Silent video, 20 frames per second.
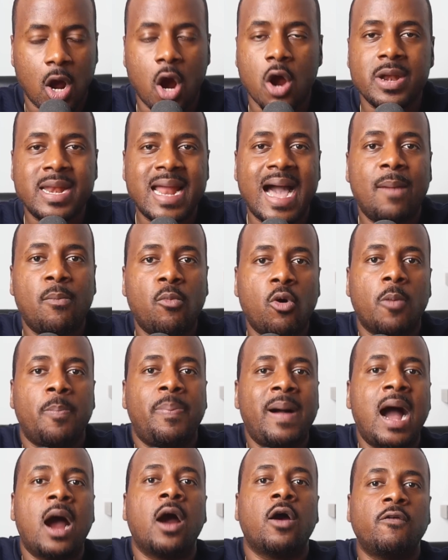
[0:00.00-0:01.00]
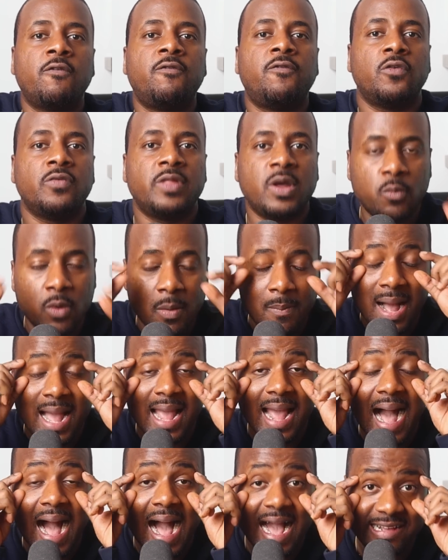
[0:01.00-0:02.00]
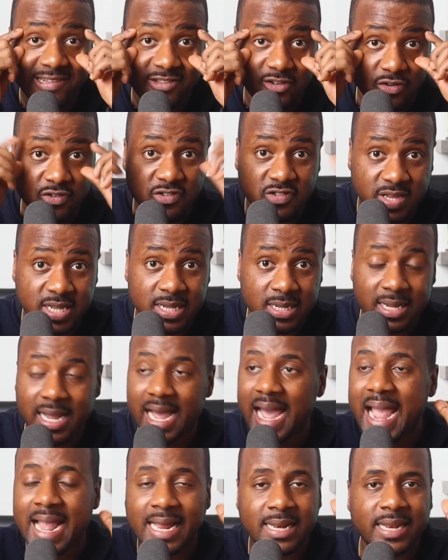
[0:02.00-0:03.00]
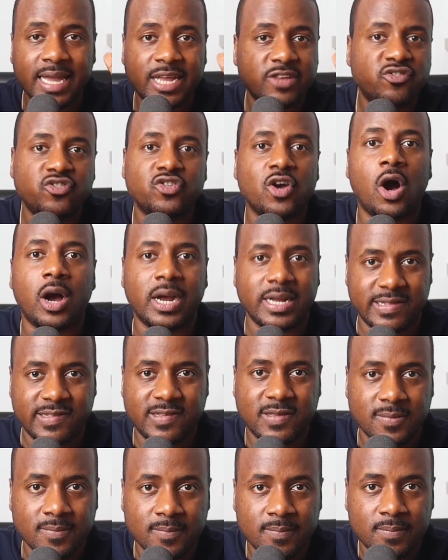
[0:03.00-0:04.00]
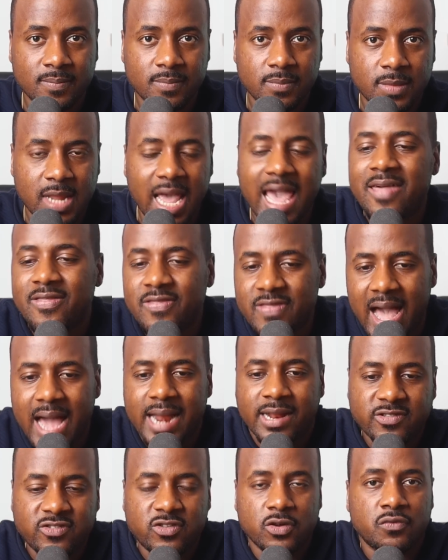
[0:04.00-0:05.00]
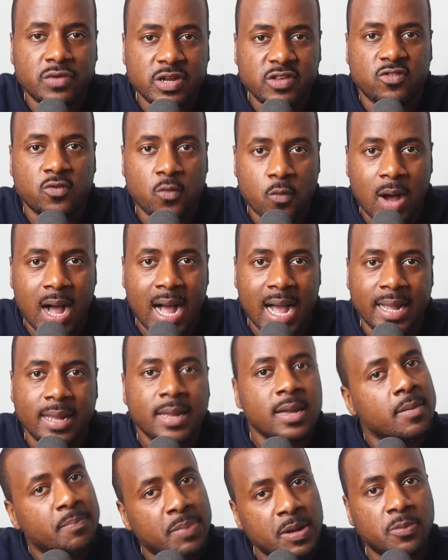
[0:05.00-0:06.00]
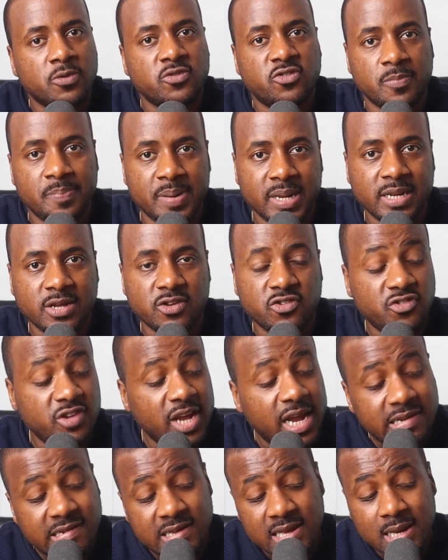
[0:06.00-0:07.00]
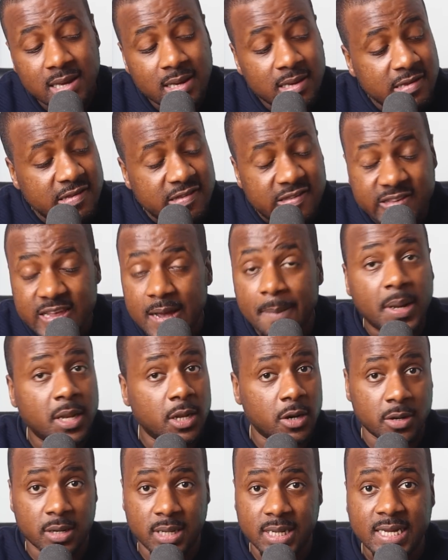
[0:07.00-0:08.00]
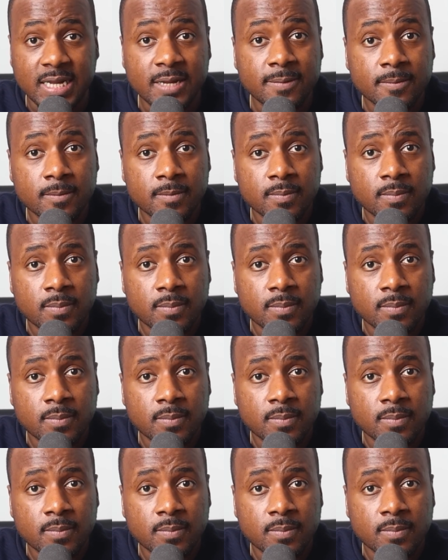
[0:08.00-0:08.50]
are not more powerful than what my eyes are seeing. And they saw it. And that is the reason why people's opinions change. Similarly